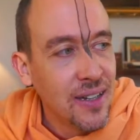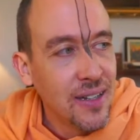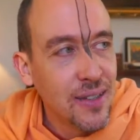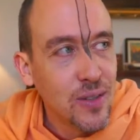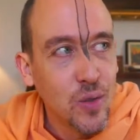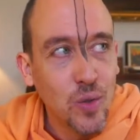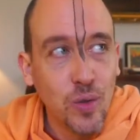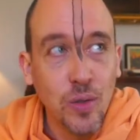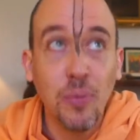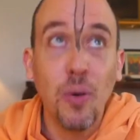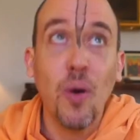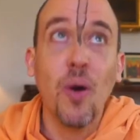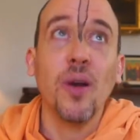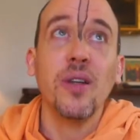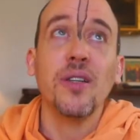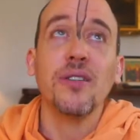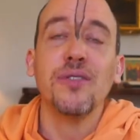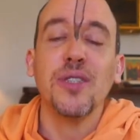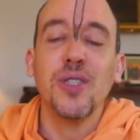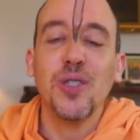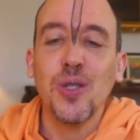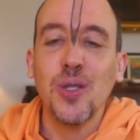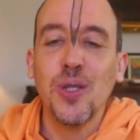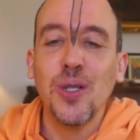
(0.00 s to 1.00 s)
to the point of
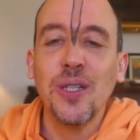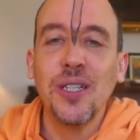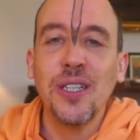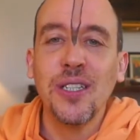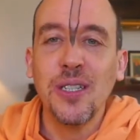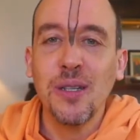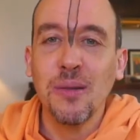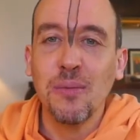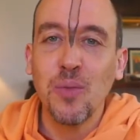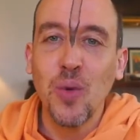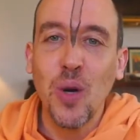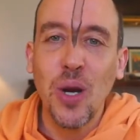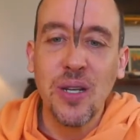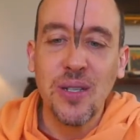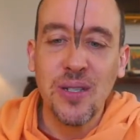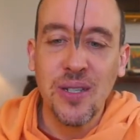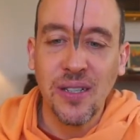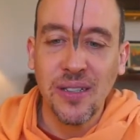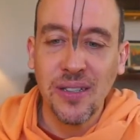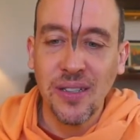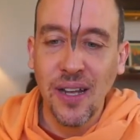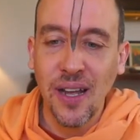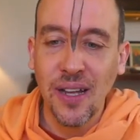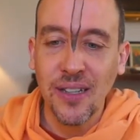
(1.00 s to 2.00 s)
eternity
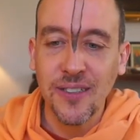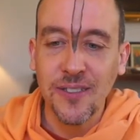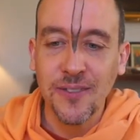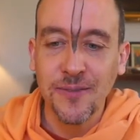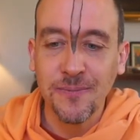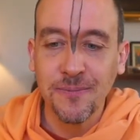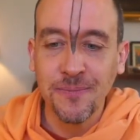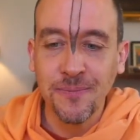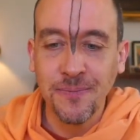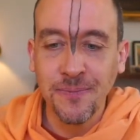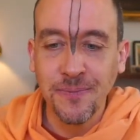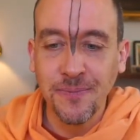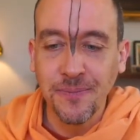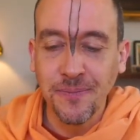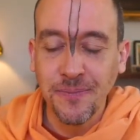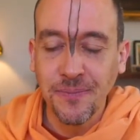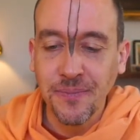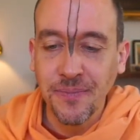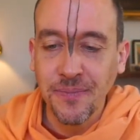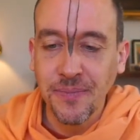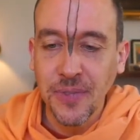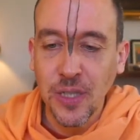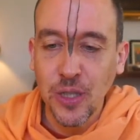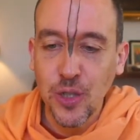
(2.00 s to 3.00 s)
embracing that?
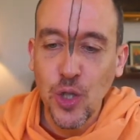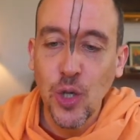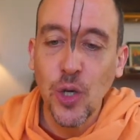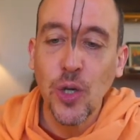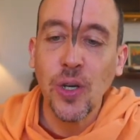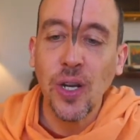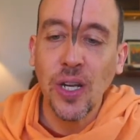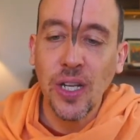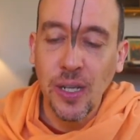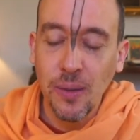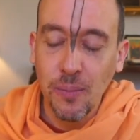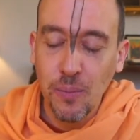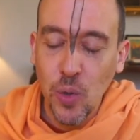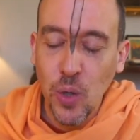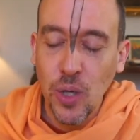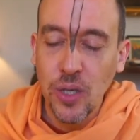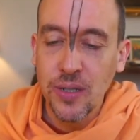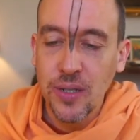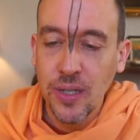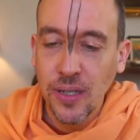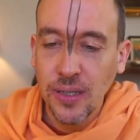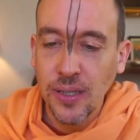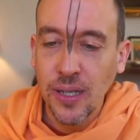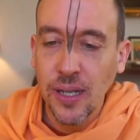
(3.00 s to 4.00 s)
Eternally
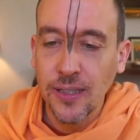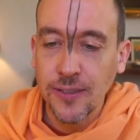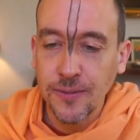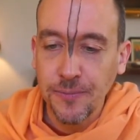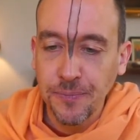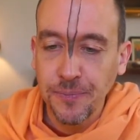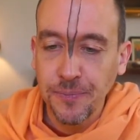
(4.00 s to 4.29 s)
embracing that.